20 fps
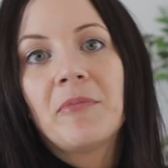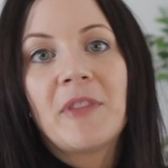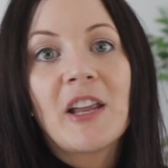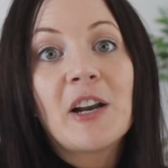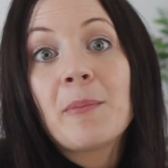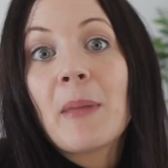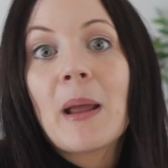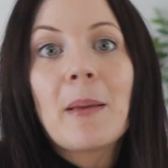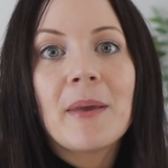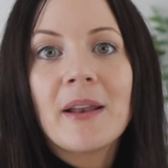
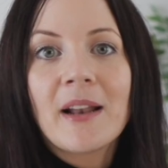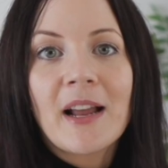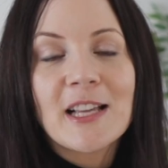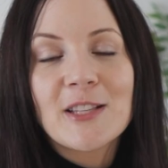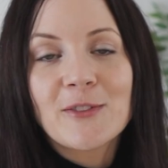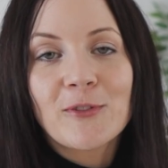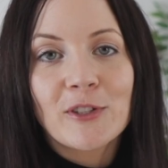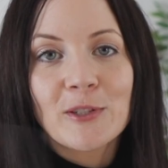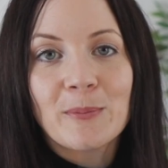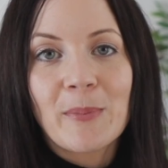They're maybe
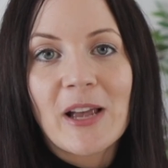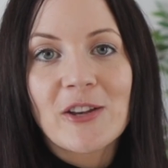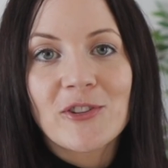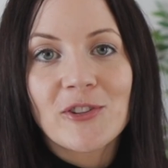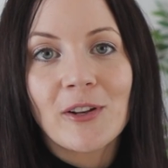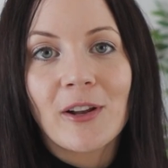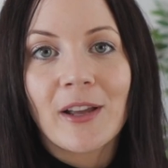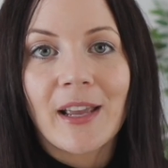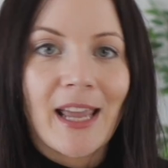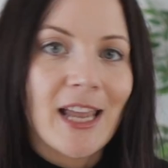nice for
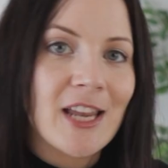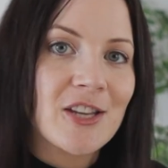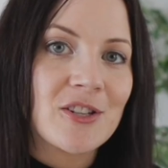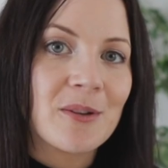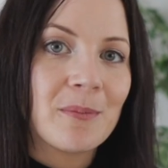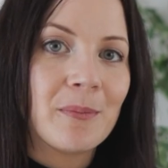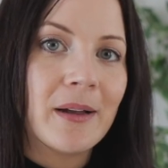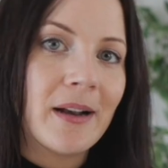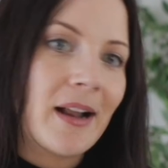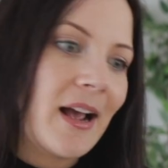special
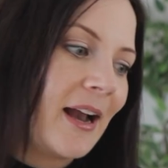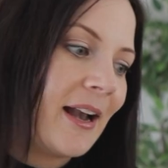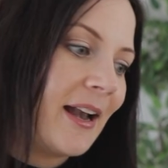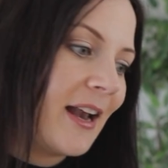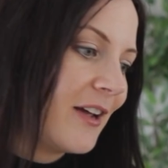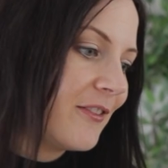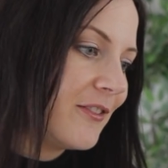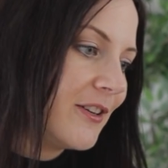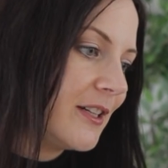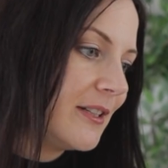occasion, but I
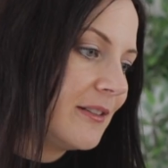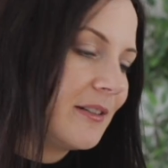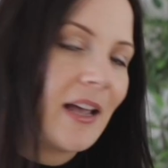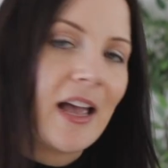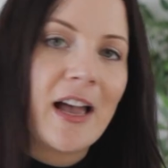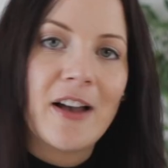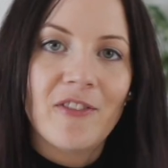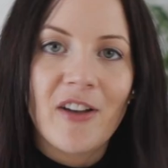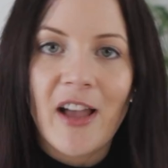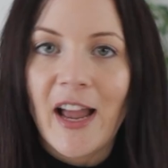never
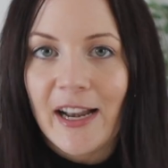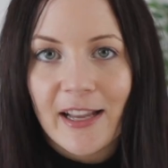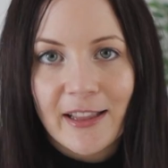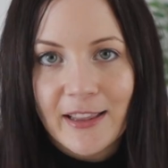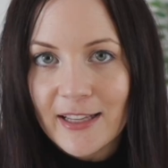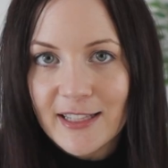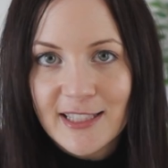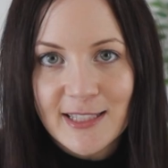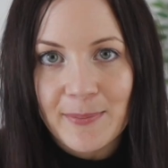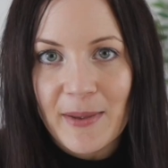have
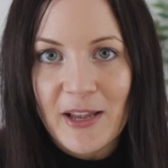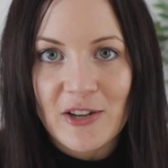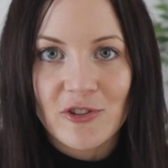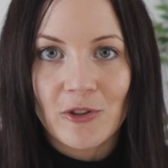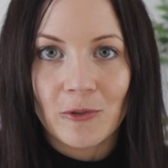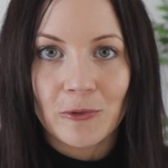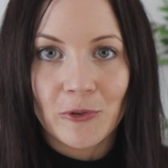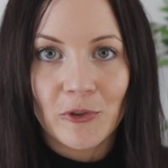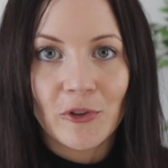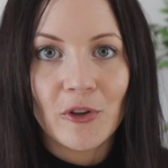anything
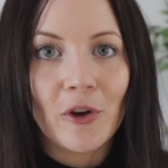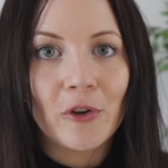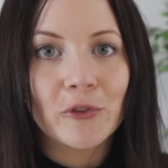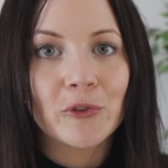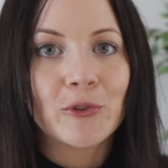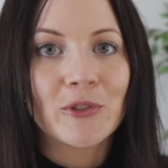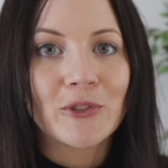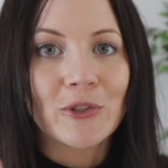special to go to.